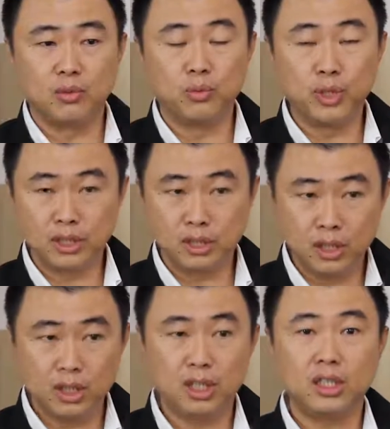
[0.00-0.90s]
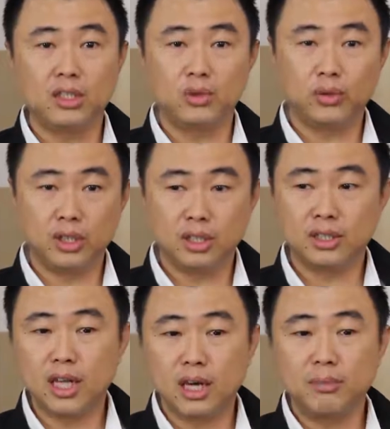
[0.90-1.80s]
recently during this
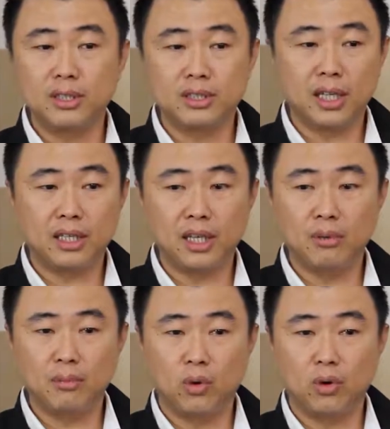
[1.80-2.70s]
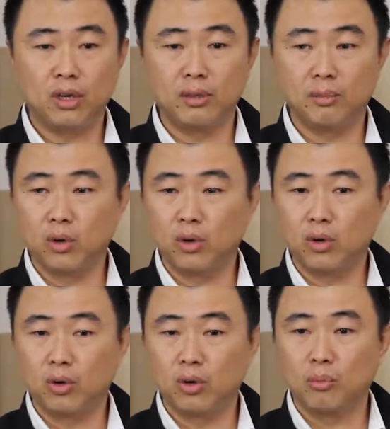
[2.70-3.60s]
time is getting more and
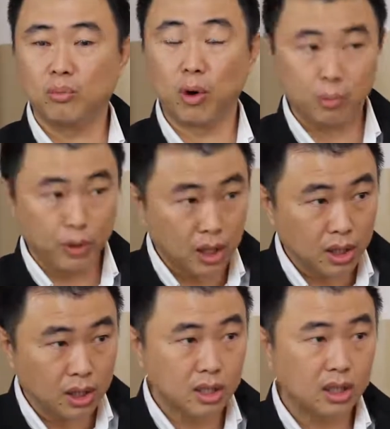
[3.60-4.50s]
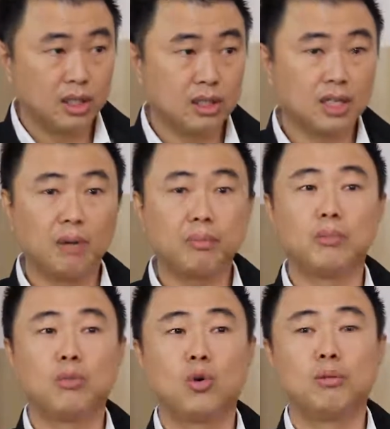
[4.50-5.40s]
more popular. It's
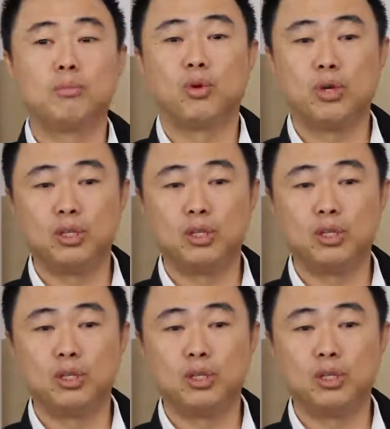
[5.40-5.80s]
coming more and more